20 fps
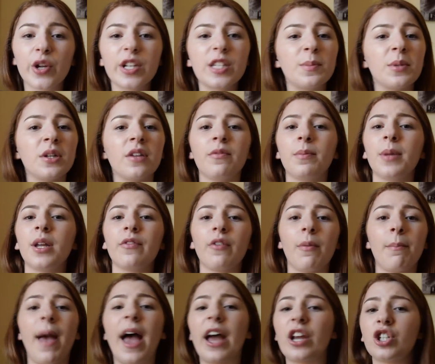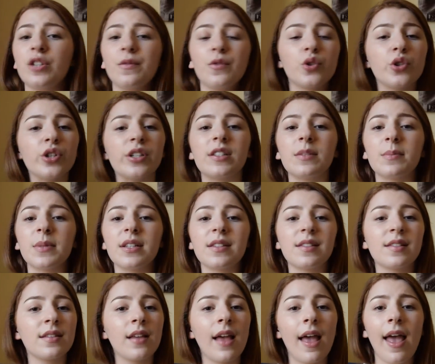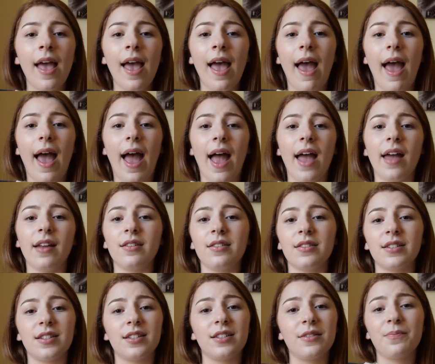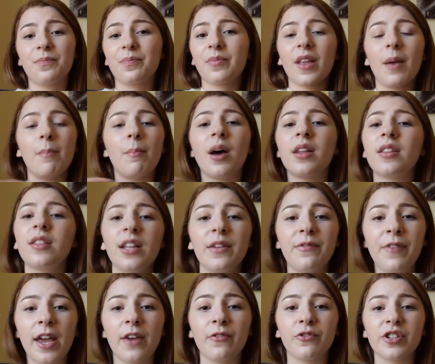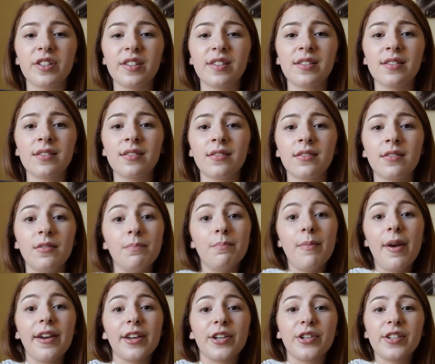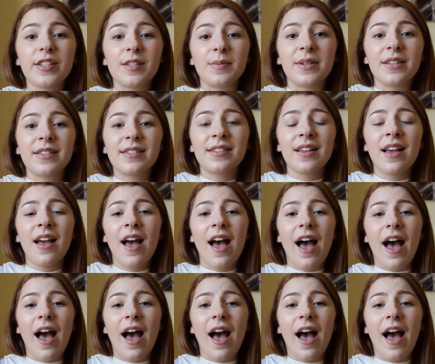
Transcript: It's been a bit of a mash of Christmas and monthly favourites. Merry Christmas!